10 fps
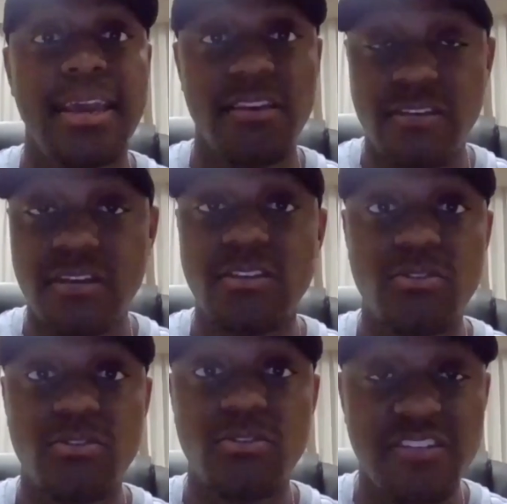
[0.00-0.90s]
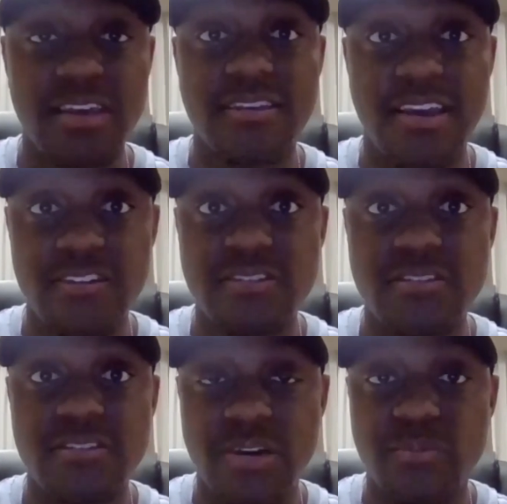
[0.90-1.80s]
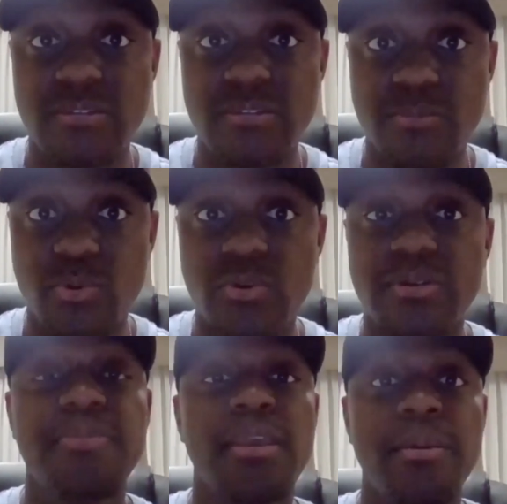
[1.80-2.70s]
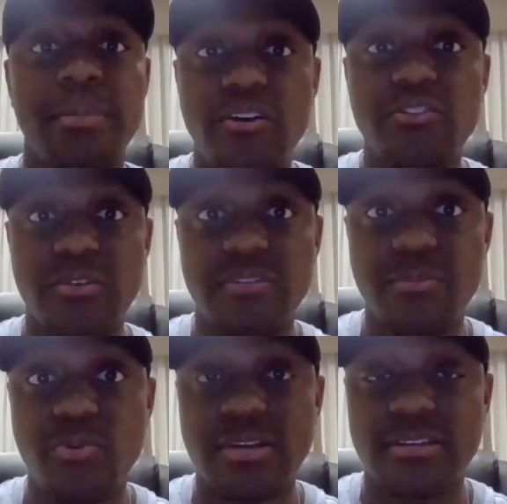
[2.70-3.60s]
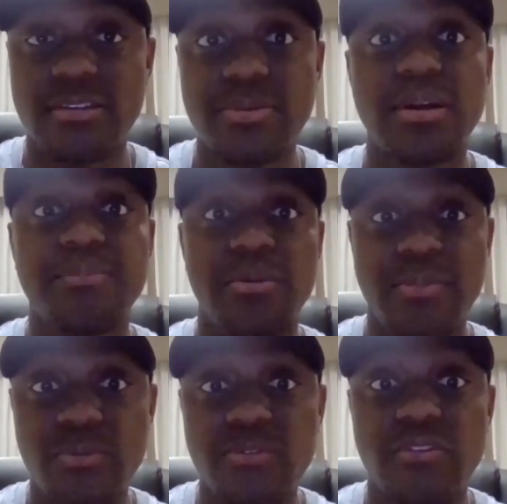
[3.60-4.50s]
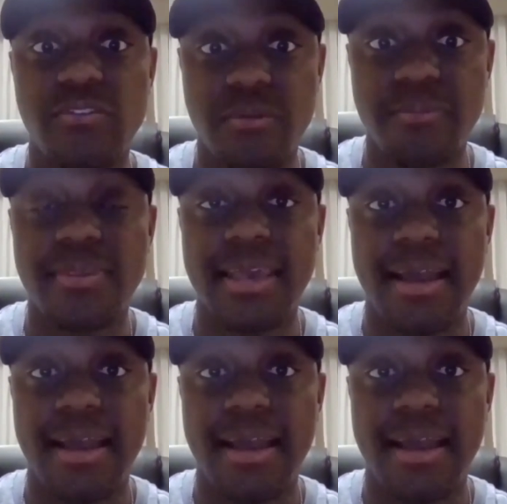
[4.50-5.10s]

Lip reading: it's good to do all the sanitation stuff, which is important, but also it's important to build up your immune system